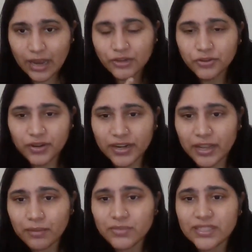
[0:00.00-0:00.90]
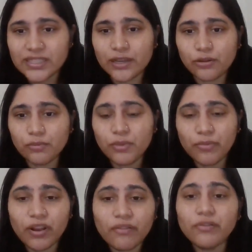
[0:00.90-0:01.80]
and you're an MC, you'll be
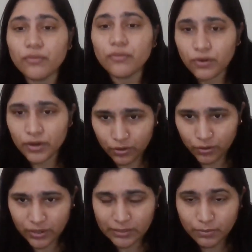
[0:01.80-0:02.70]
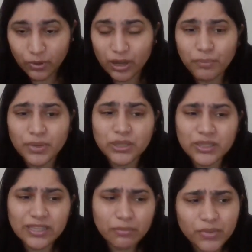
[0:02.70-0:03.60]
preferred for an auto expo compared
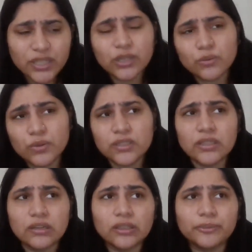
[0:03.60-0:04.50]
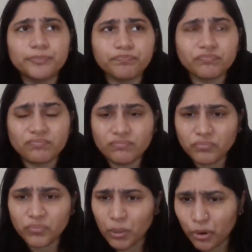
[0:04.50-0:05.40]
to somebody who is
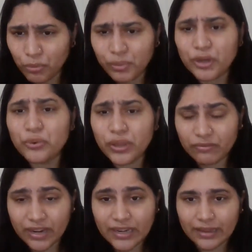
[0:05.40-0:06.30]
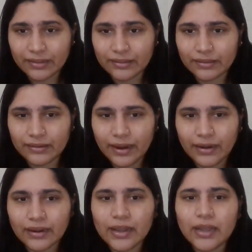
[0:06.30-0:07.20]
probably doing weddings,
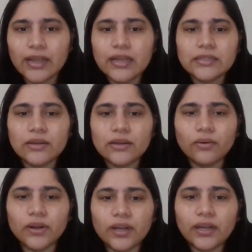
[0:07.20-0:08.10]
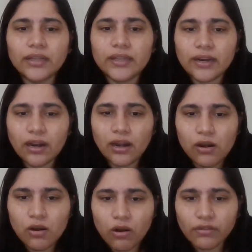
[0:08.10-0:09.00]
right? So there are
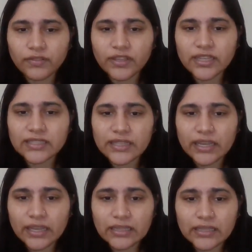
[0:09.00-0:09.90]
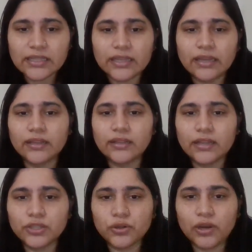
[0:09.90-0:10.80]
a lot of these things
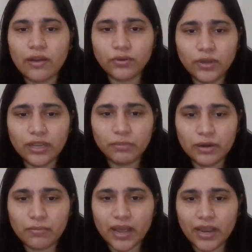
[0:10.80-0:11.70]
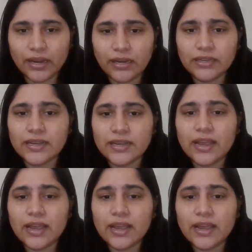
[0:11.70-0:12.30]
that you'll have to keep in mind.